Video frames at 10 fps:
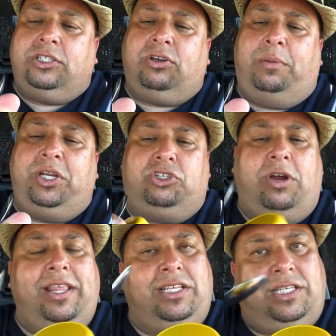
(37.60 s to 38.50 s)
So I'm gonna
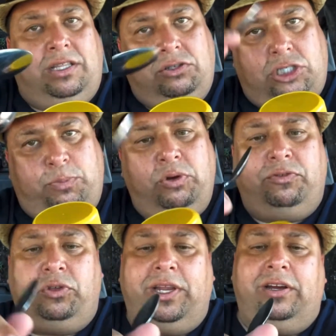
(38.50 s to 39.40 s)
try this a little
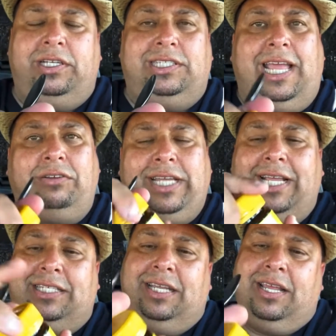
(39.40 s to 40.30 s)
spoonful here and see how it
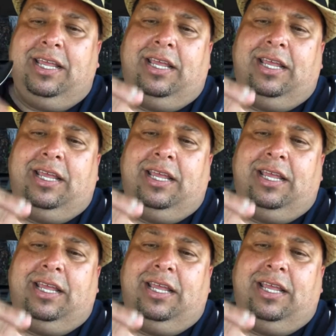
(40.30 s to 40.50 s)
tastes.